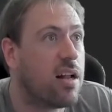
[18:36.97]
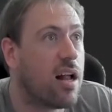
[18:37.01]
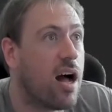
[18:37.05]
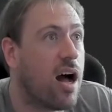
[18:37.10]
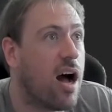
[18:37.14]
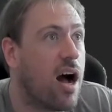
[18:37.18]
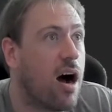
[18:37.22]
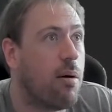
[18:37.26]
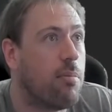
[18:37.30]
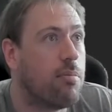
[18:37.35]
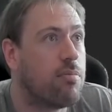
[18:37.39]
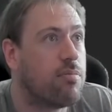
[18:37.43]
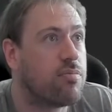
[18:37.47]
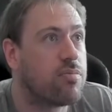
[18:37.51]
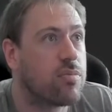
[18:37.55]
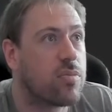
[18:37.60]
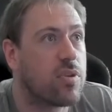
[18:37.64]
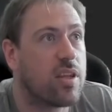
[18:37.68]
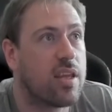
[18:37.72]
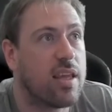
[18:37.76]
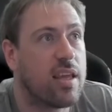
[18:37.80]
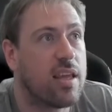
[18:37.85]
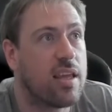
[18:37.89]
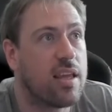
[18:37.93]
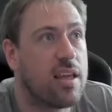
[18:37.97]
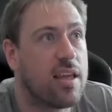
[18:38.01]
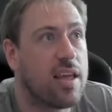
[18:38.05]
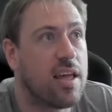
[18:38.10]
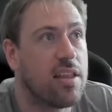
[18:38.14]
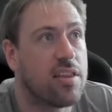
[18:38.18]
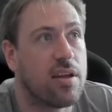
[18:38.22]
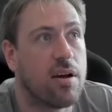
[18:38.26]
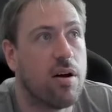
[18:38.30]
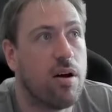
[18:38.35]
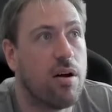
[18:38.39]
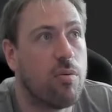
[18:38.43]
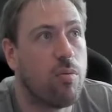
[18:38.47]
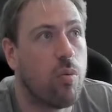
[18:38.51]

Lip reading: get the